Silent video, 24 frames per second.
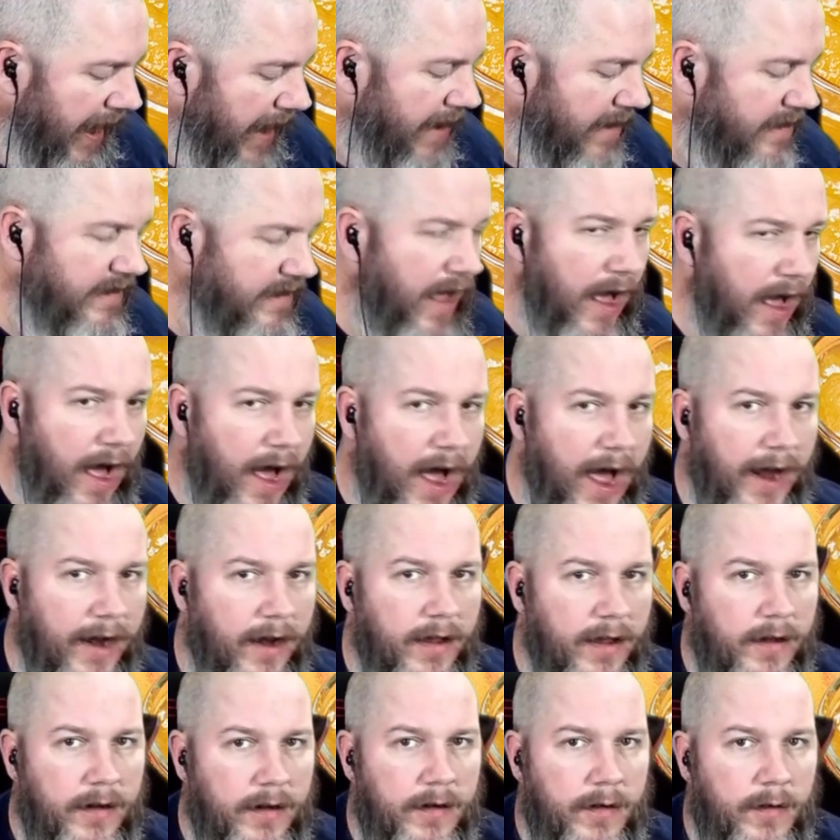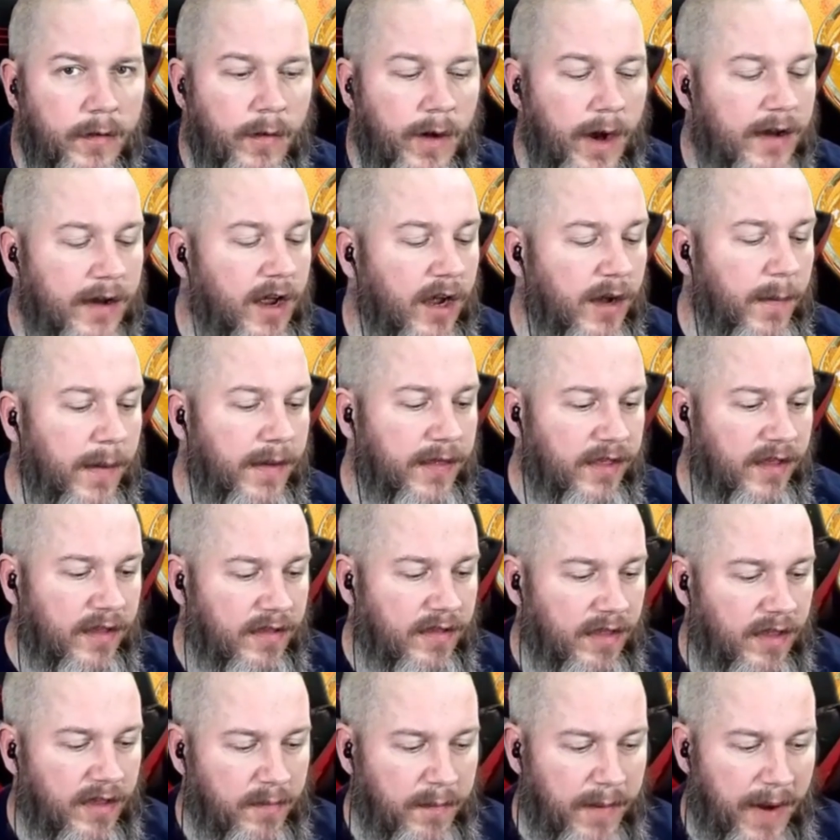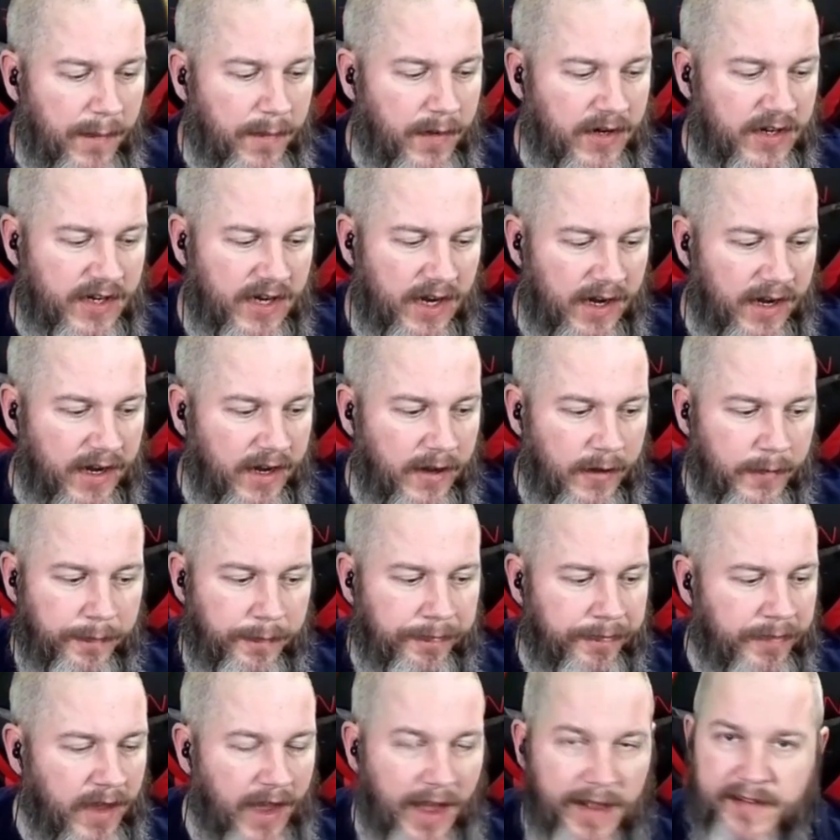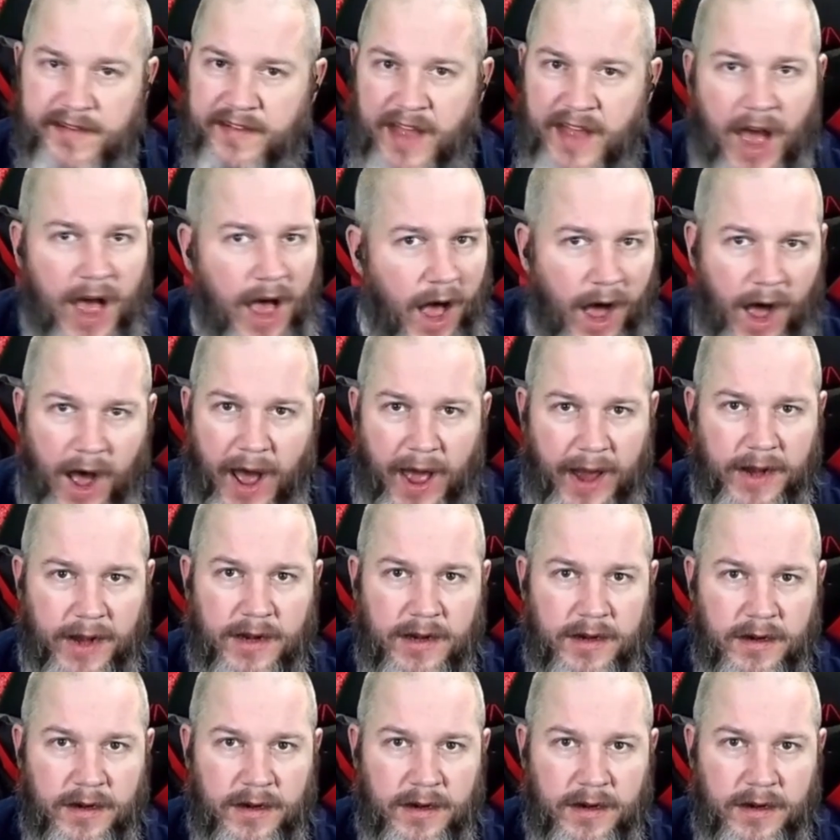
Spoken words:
it's not hot. When I talk about this pepper jelly, it's not hot.